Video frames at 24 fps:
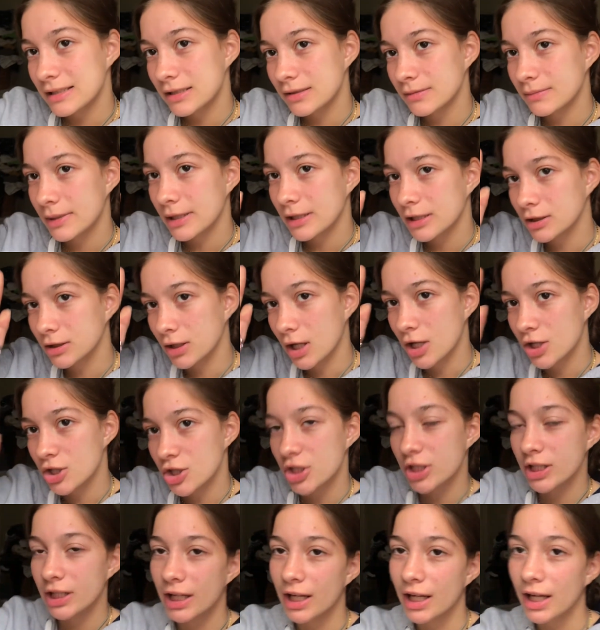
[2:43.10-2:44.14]
don't mind the
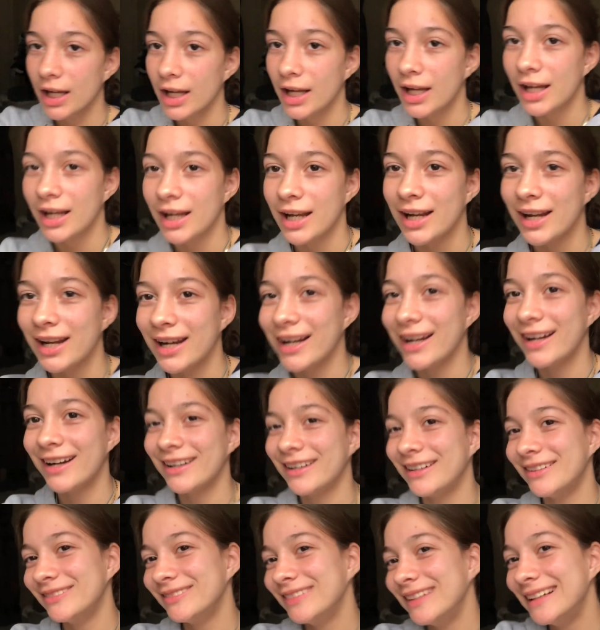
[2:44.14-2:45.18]
laundry.
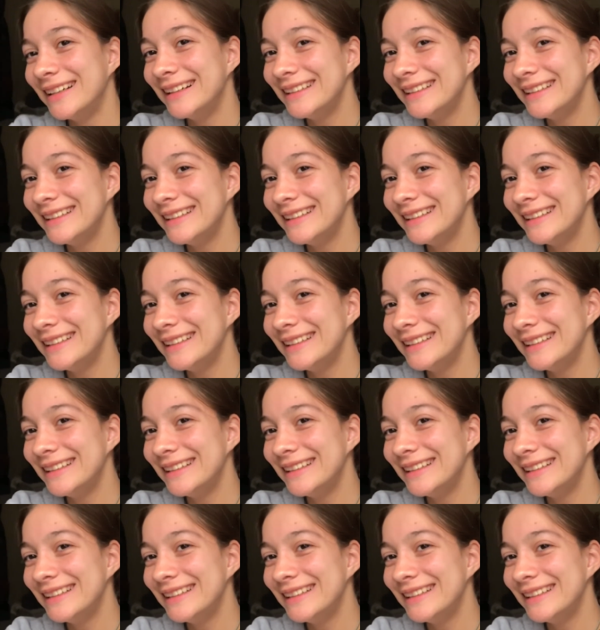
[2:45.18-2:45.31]
Um,